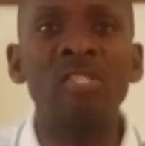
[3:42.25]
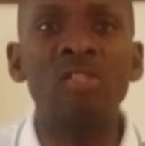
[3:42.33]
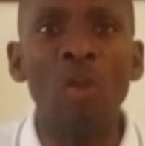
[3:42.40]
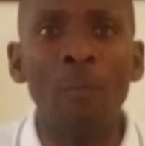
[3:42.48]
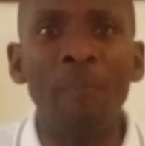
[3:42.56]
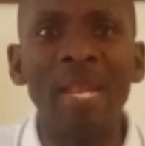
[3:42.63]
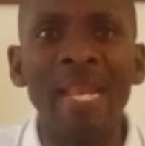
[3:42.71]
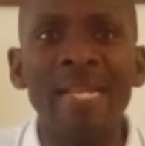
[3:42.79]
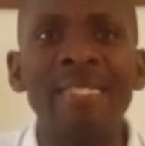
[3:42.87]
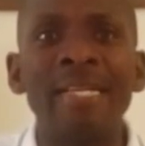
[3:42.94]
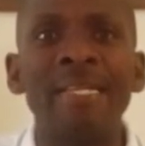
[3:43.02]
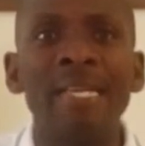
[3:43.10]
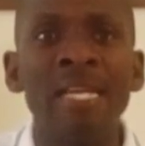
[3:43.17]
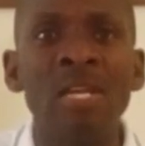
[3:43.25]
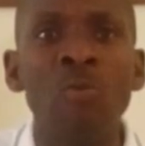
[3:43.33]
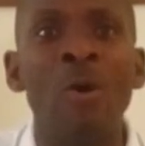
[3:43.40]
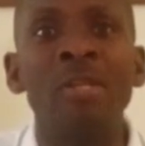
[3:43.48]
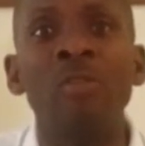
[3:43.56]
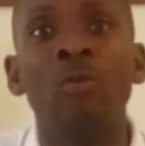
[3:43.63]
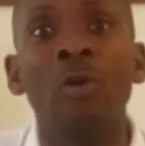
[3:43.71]
stipulated in
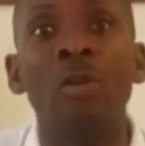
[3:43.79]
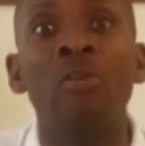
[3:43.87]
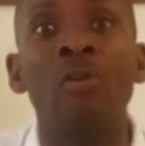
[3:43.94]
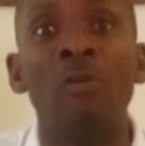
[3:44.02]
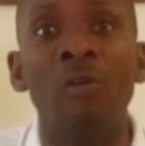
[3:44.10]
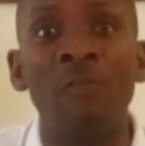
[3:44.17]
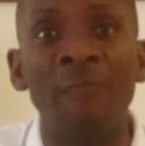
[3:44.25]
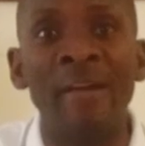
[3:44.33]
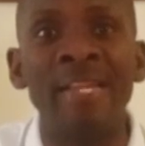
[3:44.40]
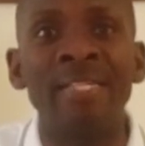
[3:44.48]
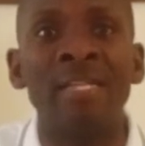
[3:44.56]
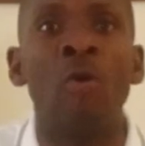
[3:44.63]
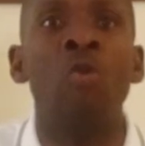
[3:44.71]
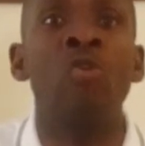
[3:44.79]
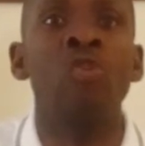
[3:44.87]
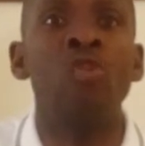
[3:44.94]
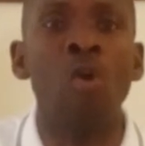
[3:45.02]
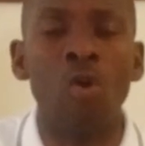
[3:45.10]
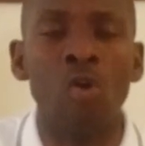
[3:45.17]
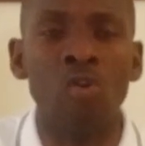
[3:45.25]
what you call your offer letter or
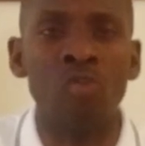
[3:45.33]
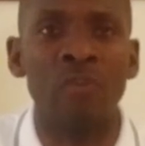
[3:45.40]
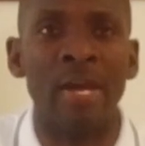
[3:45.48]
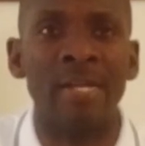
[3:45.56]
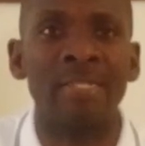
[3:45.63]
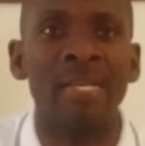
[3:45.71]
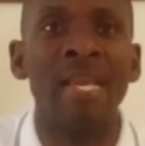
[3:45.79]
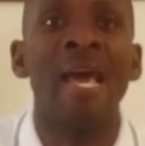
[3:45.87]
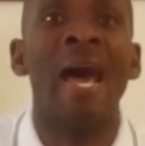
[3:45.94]
your contract,